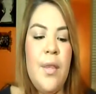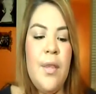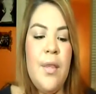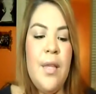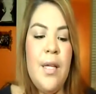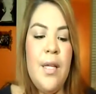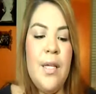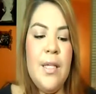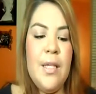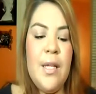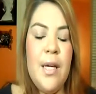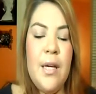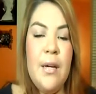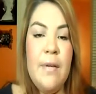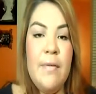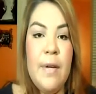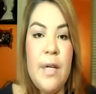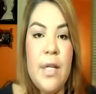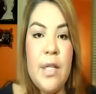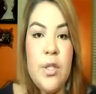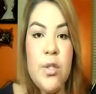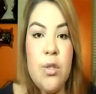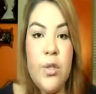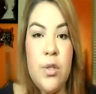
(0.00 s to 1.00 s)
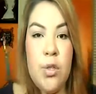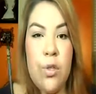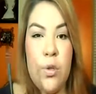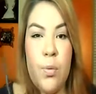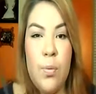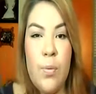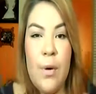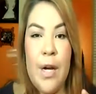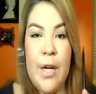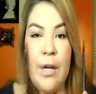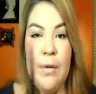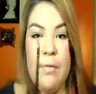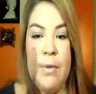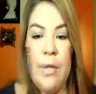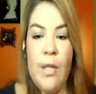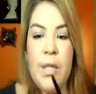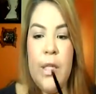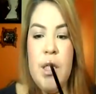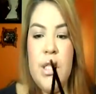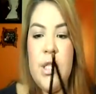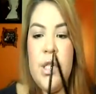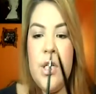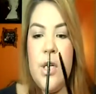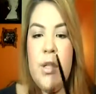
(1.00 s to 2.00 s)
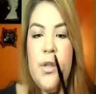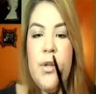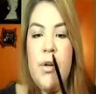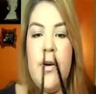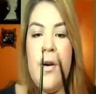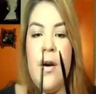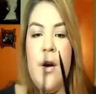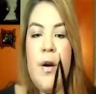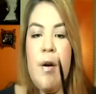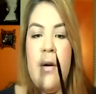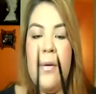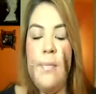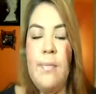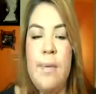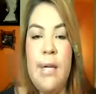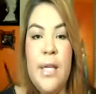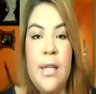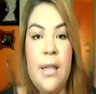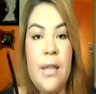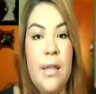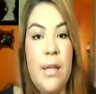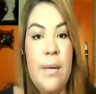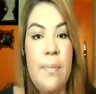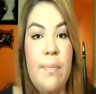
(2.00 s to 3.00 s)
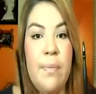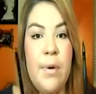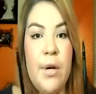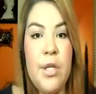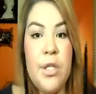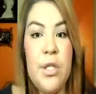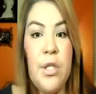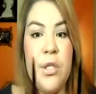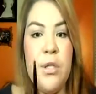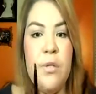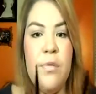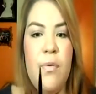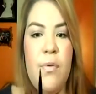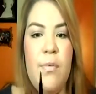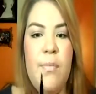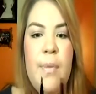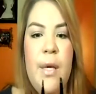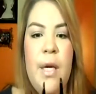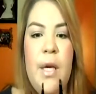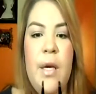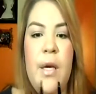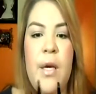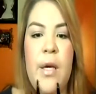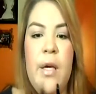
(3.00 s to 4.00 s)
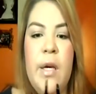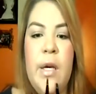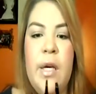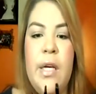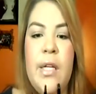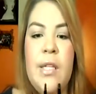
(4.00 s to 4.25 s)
these kind of intertwine with each other on being lip brushes for me.